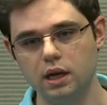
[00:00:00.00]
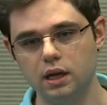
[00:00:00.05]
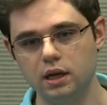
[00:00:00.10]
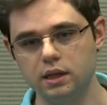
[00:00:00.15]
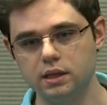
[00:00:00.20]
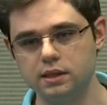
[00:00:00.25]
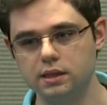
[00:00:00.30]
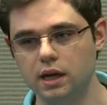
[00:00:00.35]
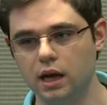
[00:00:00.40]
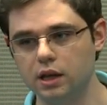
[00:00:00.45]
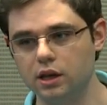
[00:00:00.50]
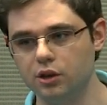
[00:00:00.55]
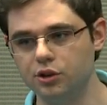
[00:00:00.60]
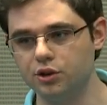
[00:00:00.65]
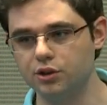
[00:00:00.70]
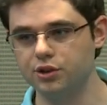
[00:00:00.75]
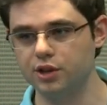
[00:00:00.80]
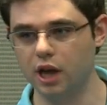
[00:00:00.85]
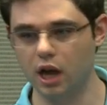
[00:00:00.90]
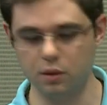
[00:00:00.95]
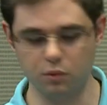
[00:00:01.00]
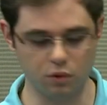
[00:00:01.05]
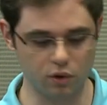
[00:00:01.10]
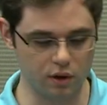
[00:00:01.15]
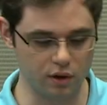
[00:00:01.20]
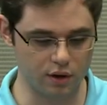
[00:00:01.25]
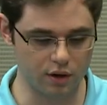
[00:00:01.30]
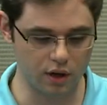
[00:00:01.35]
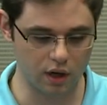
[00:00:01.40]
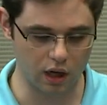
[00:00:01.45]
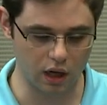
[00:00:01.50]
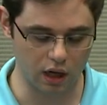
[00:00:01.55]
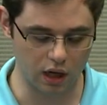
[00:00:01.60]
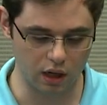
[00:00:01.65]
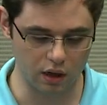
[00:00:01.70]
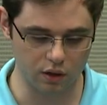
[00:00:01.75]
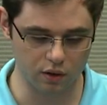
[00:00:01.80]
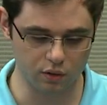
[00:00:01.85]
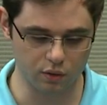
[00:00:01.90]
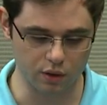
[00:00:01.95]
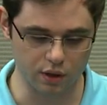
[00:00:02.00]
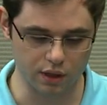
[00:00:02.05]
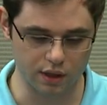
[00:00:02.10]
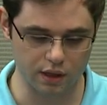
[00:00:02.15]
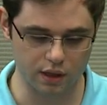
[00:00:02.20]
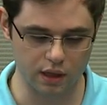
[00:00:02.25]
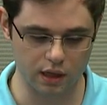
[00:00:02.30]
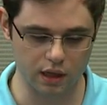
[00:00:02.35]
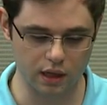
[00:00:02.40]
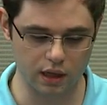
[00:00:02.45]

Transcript: It's another type we're we're